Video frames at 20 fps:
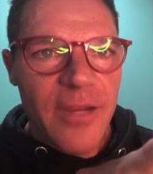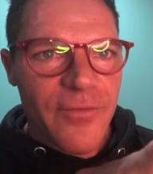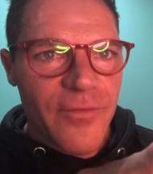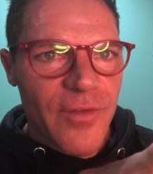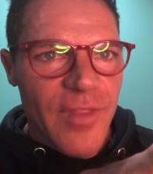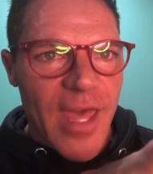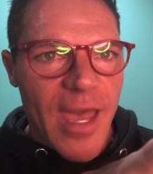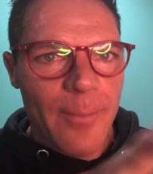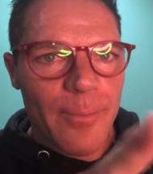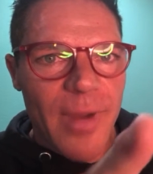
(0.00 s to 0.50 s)
for
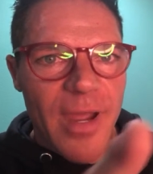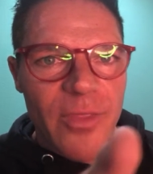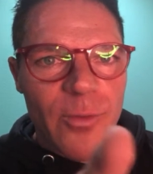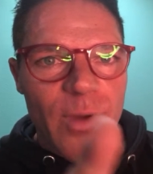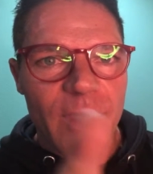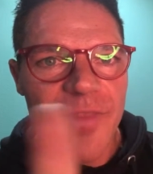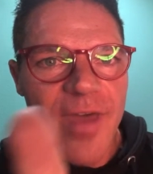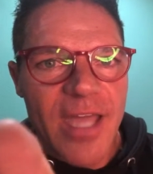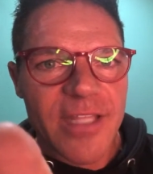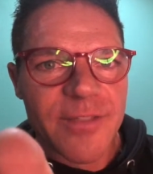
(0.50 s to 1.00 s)
that. By the way,
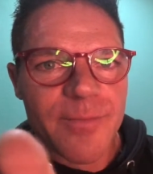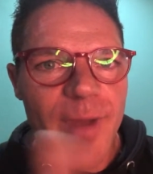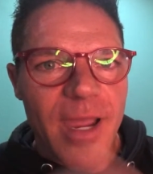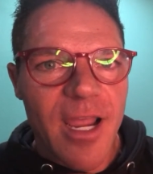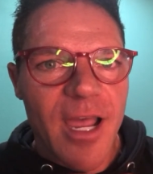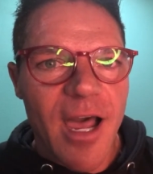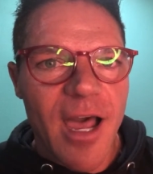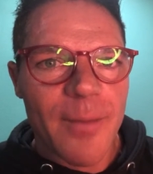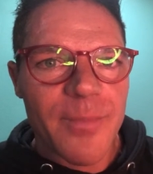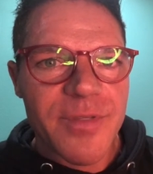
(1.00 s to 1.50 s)
that's by
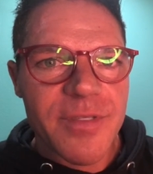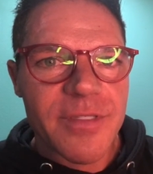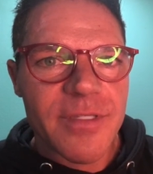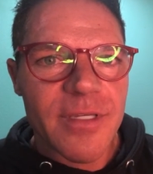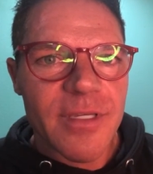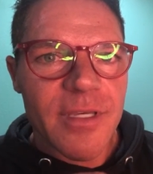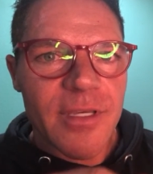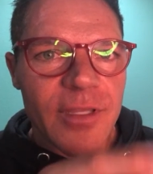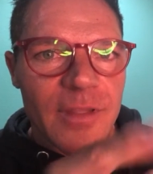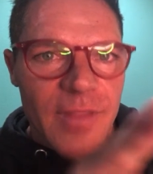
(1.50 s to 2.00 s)
cops.
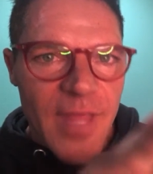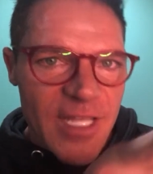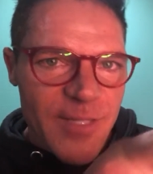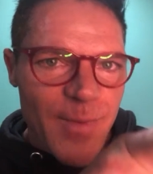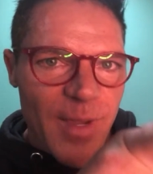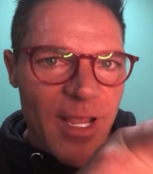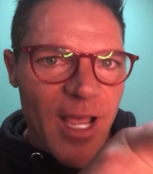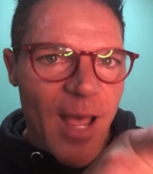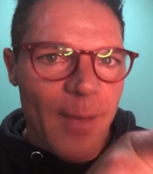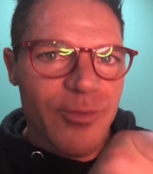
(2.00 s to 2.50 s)
That's
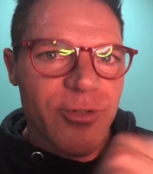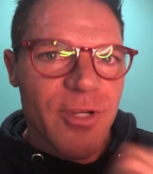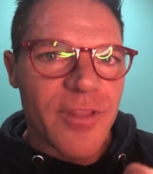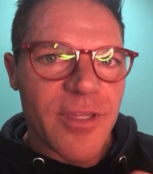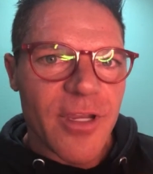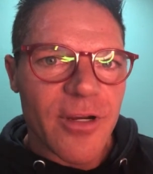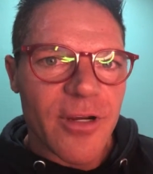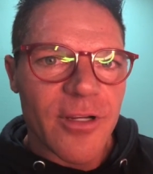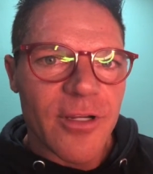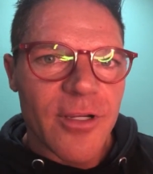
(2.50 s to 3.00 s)
by cops right
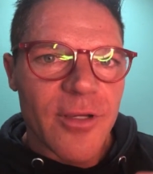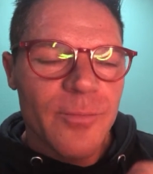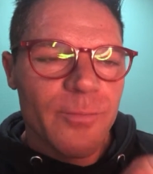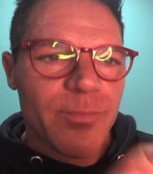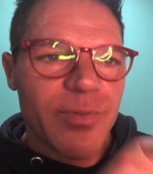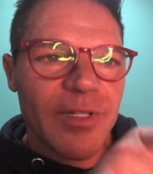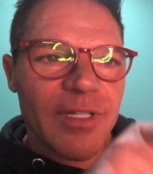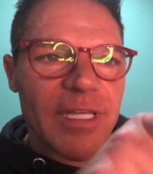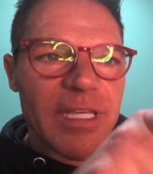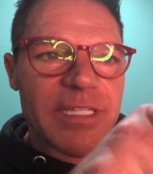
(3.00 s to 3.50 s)
there.
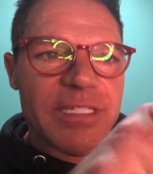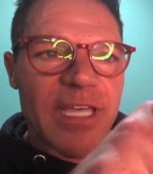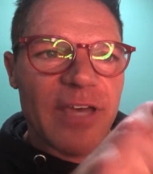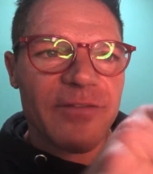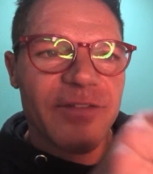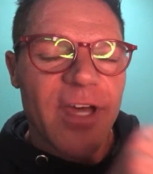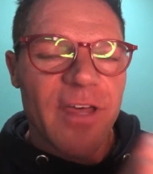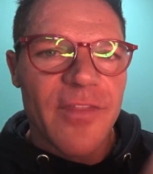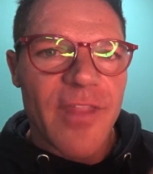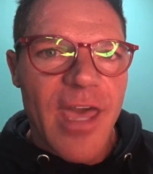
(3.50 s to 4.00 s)
Police have
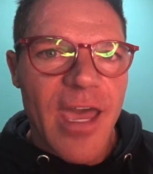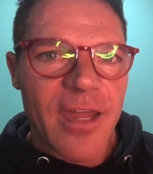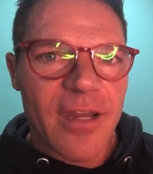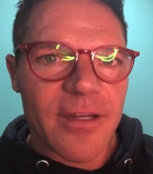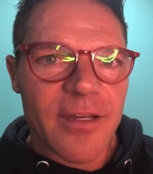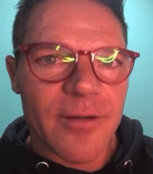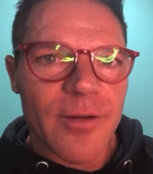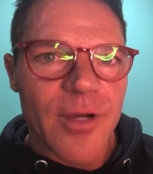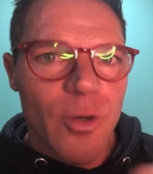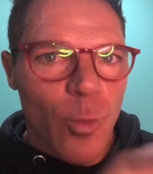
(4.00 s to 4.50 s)
done that.
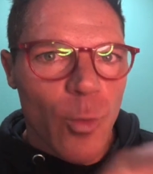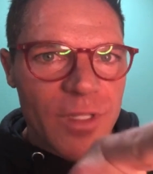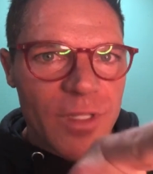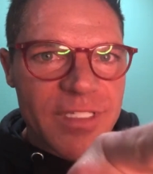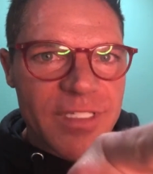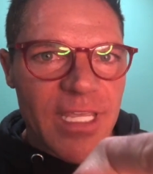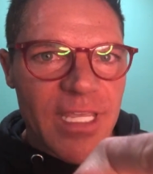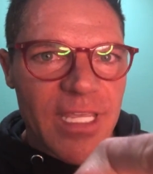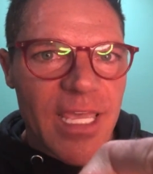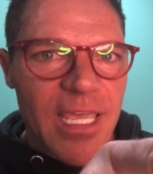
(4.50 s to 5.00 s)
Once
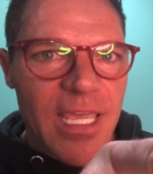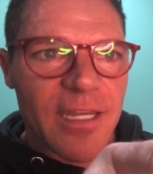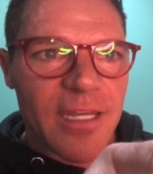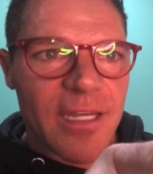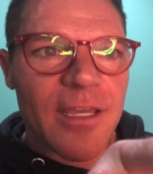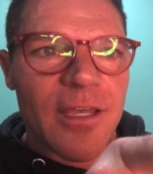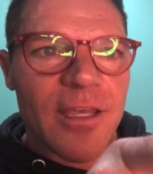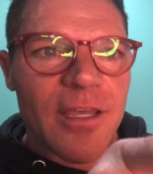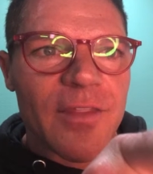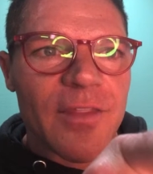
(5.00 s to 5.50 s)
again,
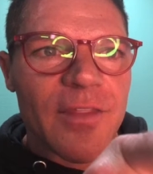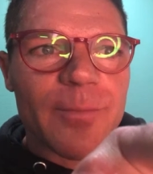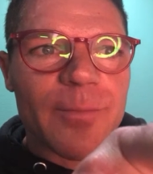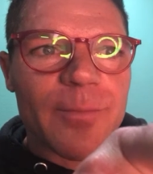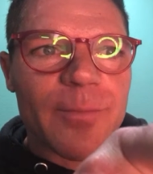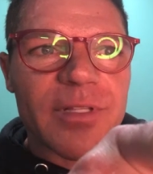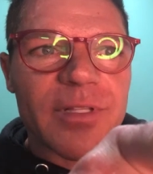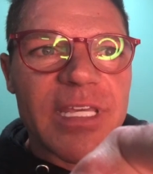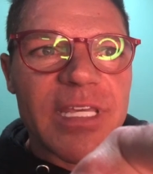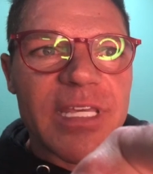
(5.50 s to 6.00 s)
the
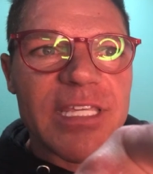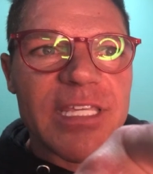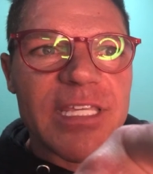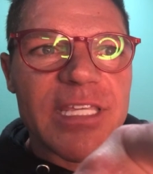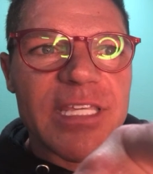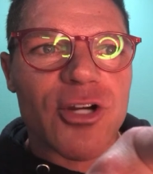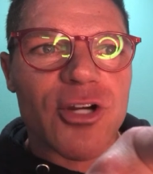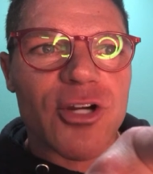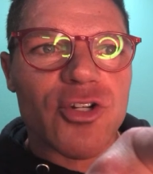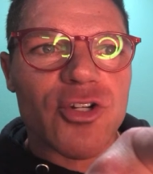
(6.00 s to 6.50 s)
police
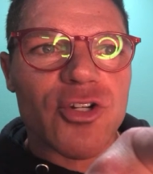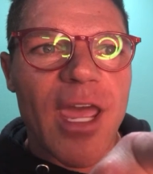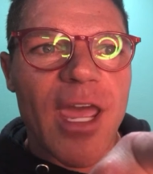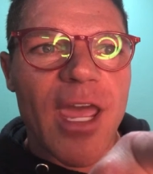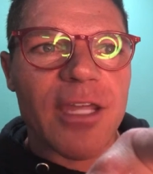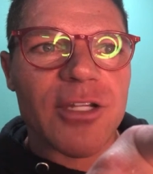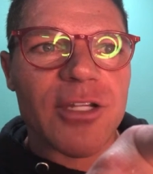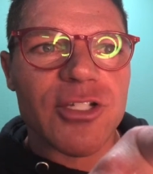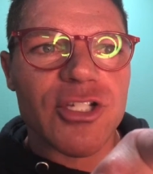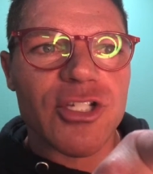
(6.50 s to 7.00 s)
are
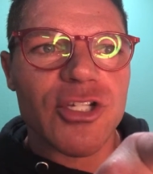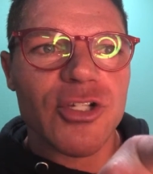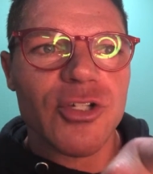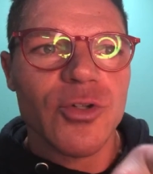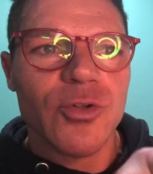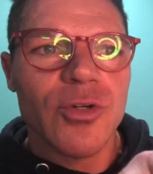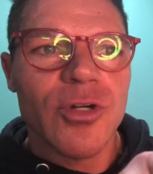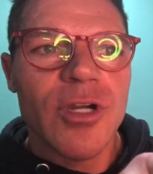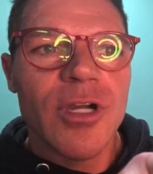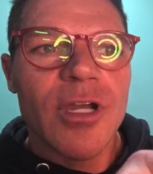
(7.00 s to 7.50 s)
trying
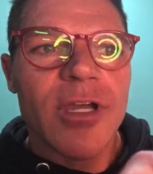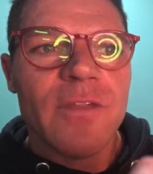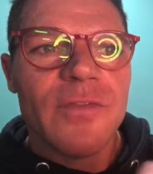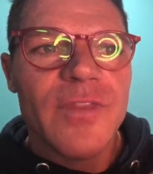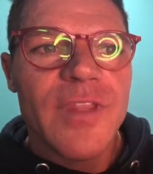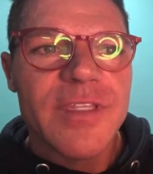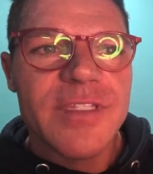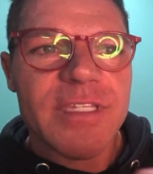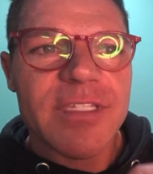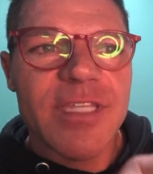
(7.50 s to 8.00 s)
to,
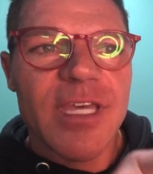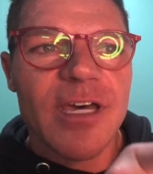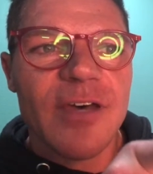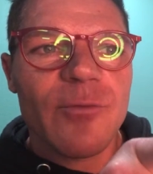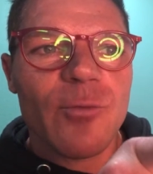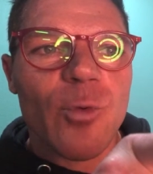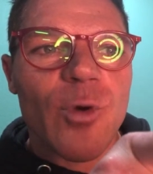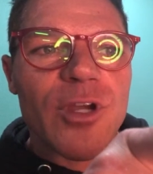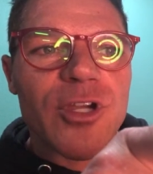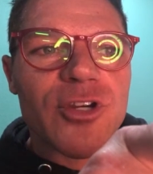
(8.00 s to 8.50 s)

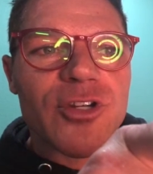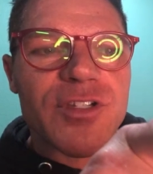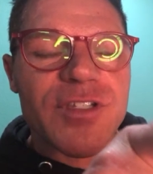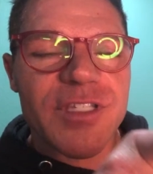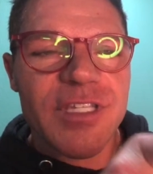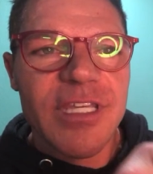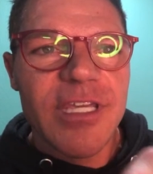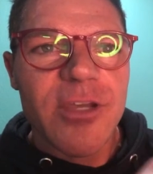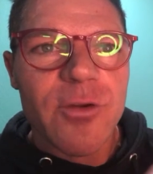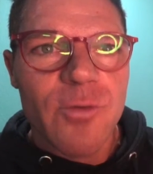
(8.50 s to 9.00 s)
what you're
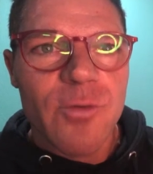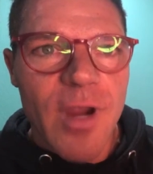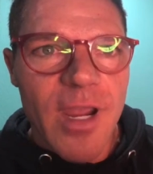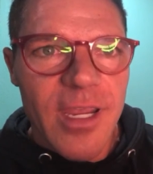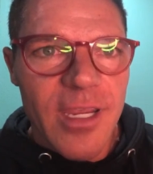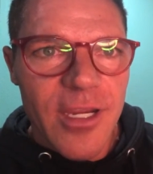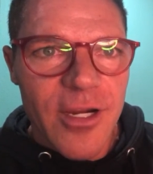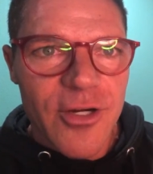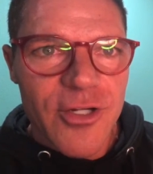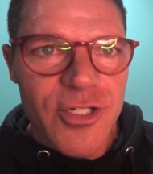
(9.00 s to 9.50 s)
seeing right
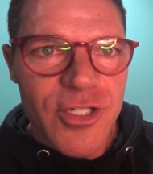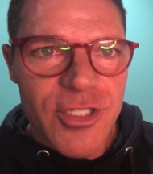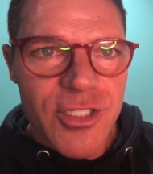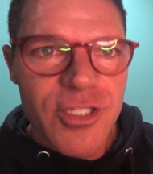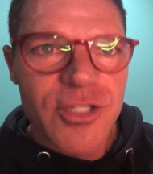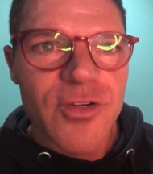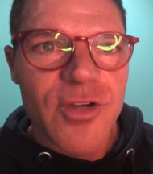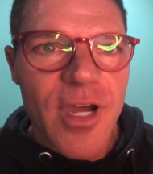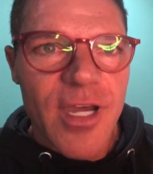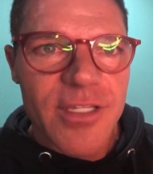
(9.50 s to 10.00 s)
here, just so
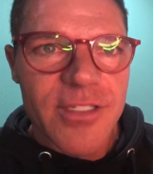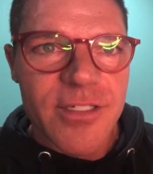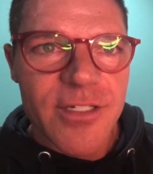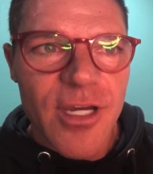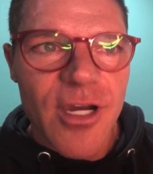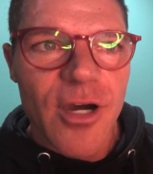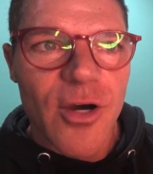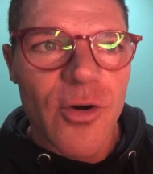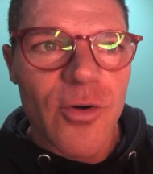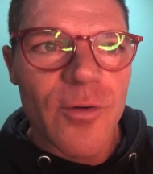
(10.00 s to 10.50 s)
you guys
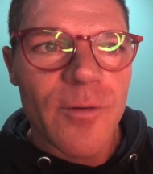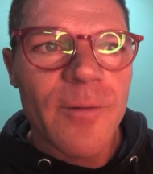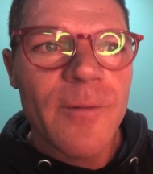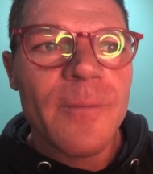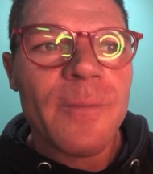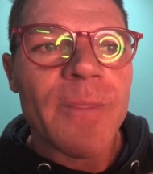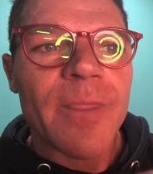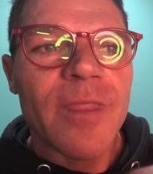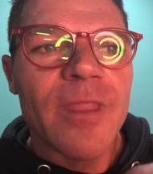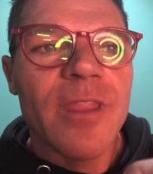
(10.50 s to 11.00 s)
know,
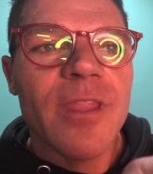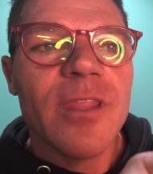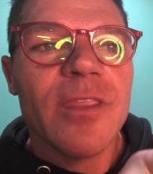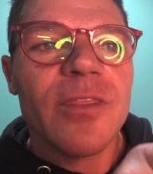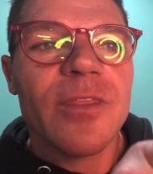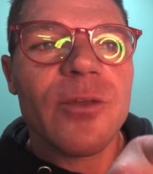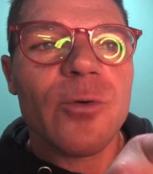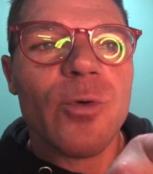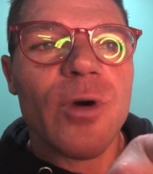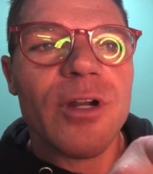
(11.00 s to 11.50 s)

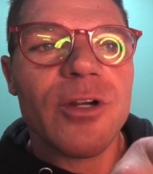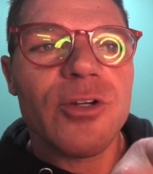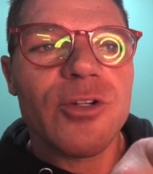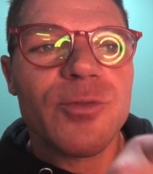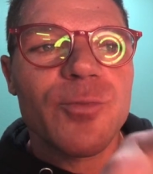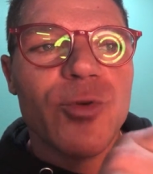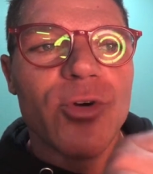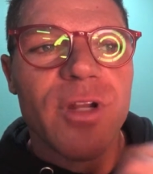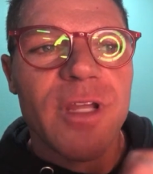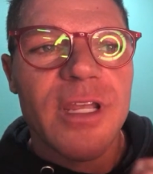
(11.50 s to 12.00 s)
the one who's
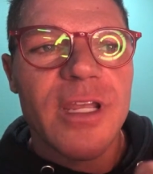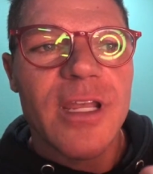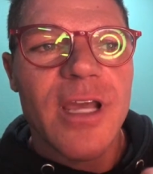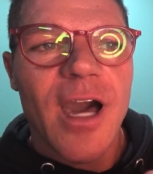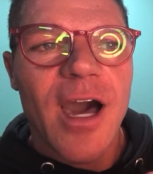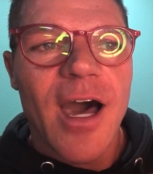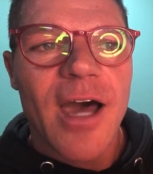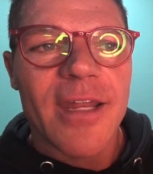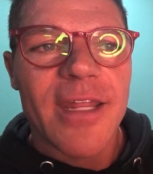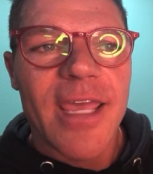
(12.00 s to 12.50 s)
putting
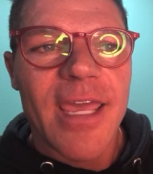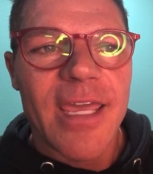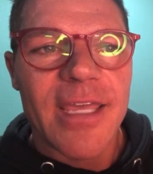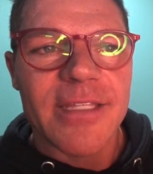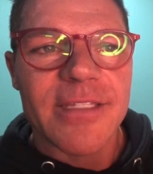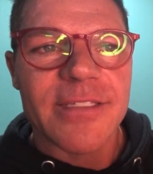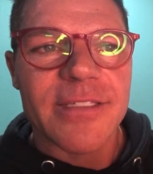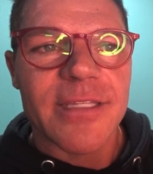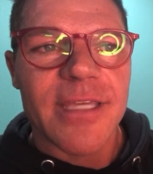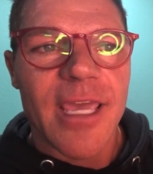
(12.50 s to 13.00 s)
God
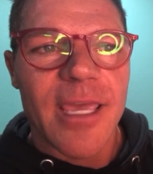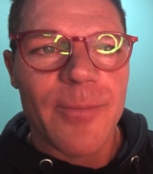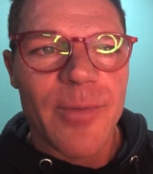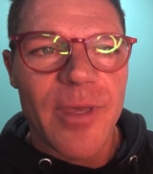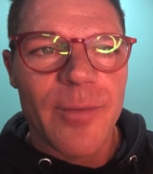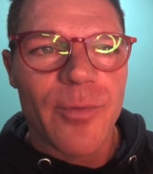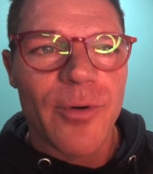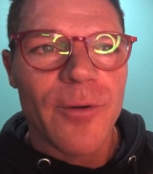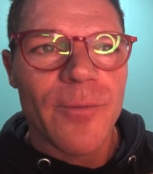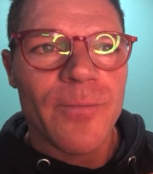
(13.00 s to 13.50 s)
hates gay
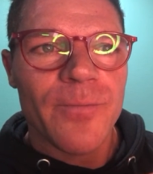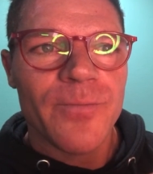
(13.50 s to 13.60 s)
people,